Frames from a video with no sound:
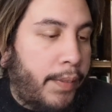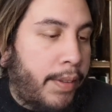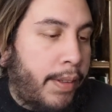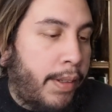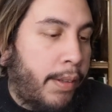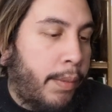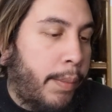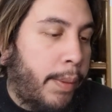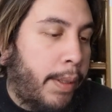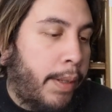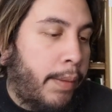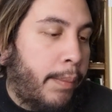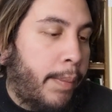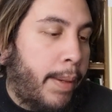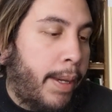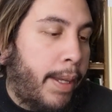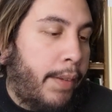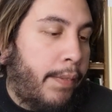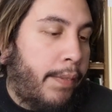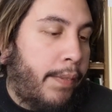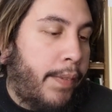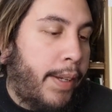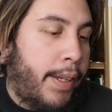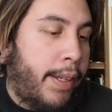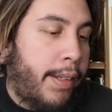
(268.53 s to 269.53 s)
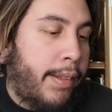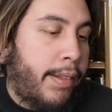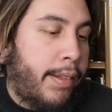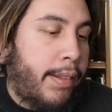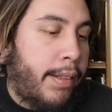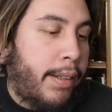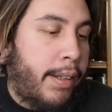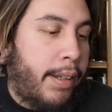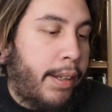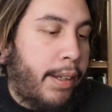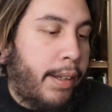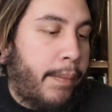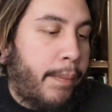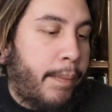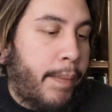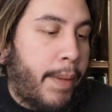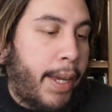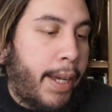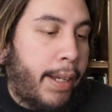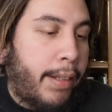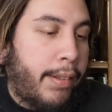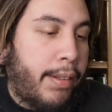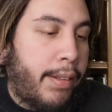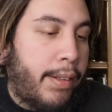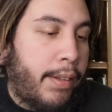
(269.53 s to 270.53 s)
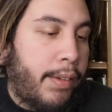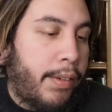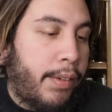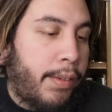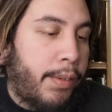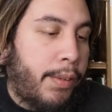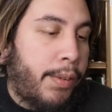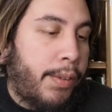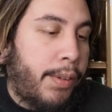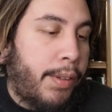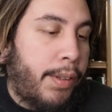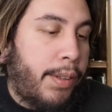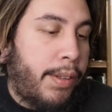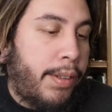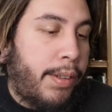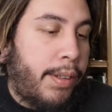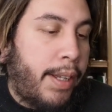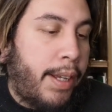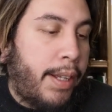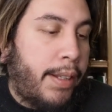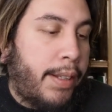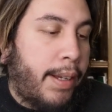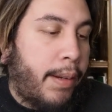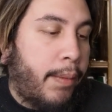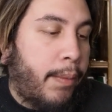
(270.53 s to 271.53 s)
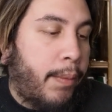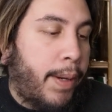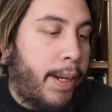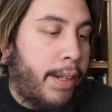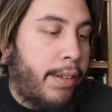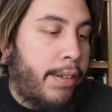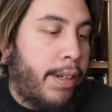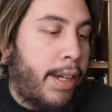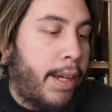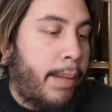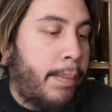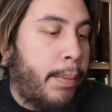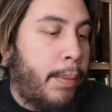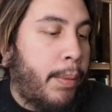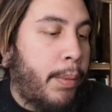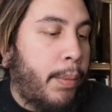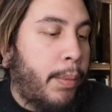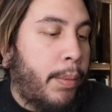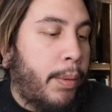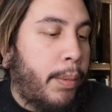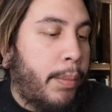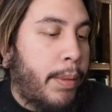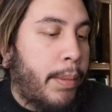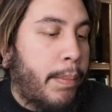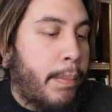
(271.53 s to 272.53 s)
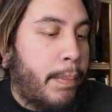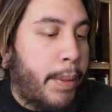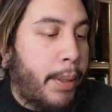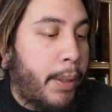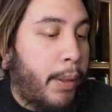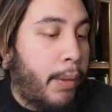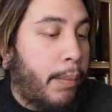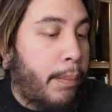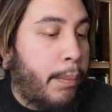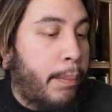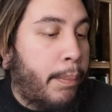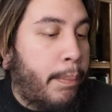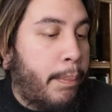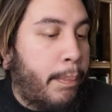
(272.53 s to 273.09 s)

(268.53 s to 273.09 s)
It says, when it manifests, uh, Axios sources say that Whitechapel will be built